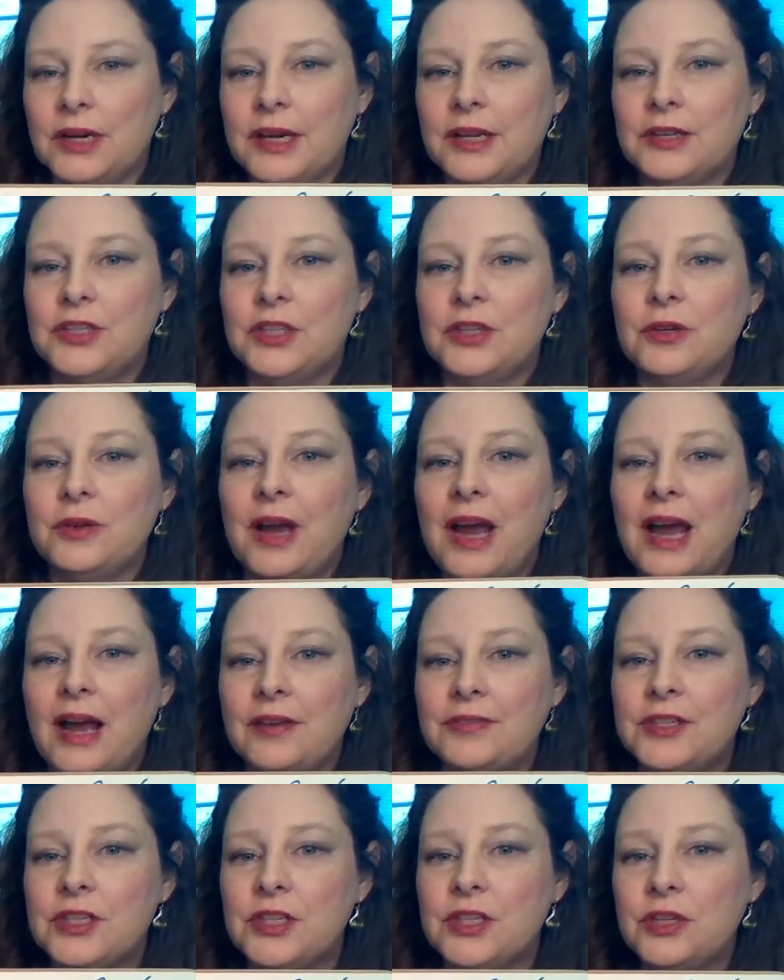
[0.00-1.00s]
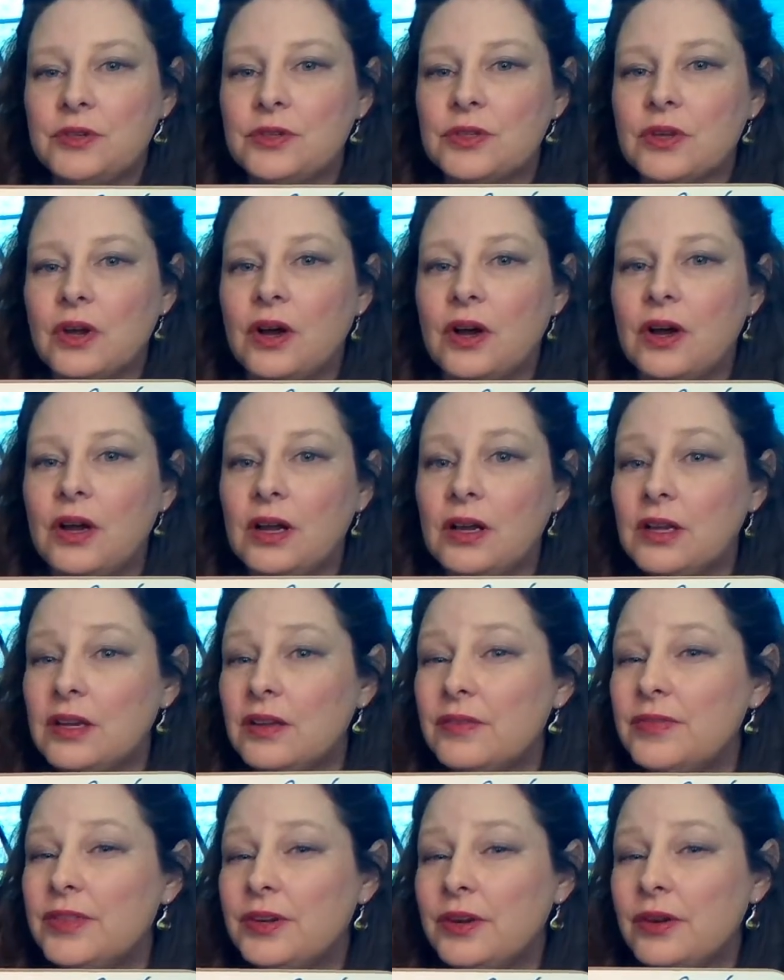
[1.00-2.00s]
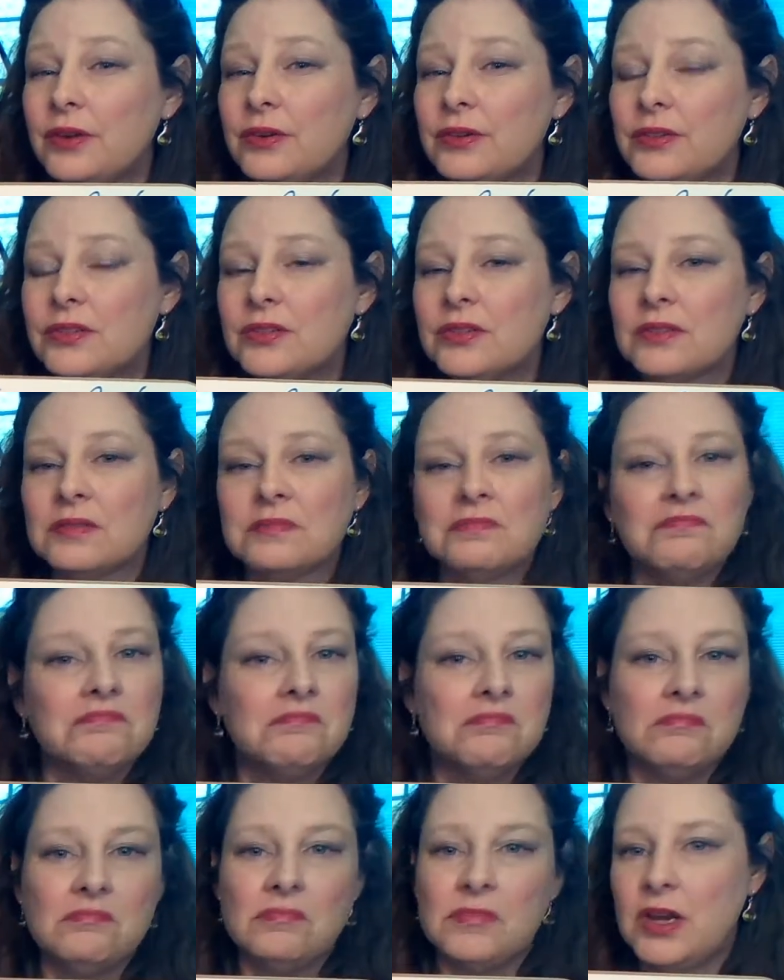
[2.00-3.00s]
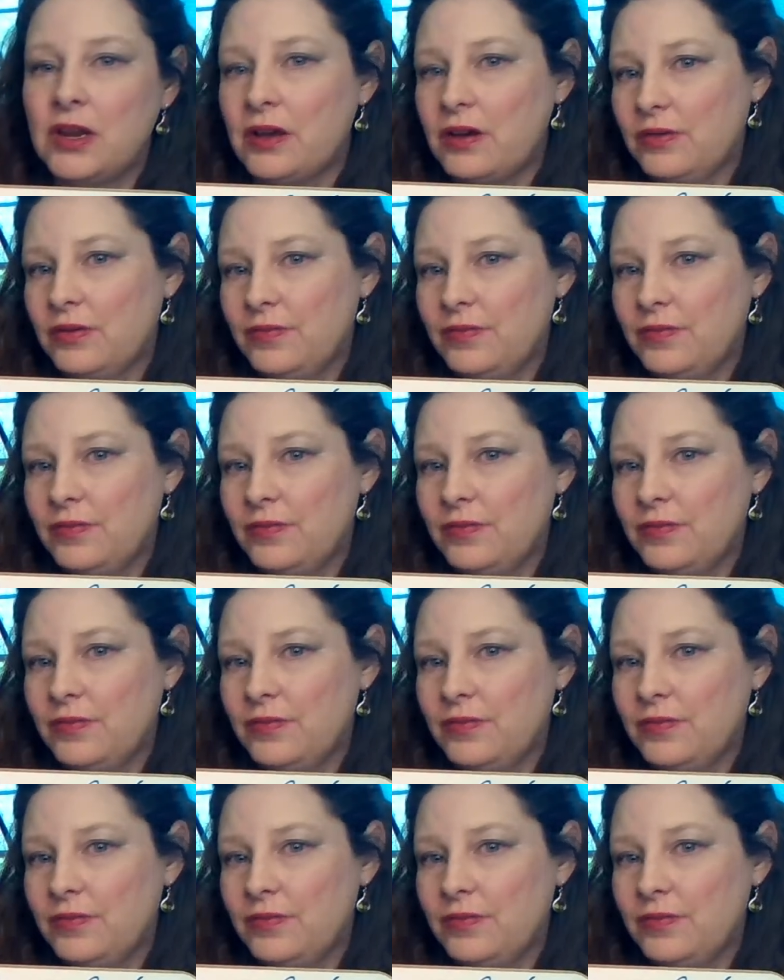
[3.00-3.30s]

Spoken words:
Now, do you have to use all of the notes? No.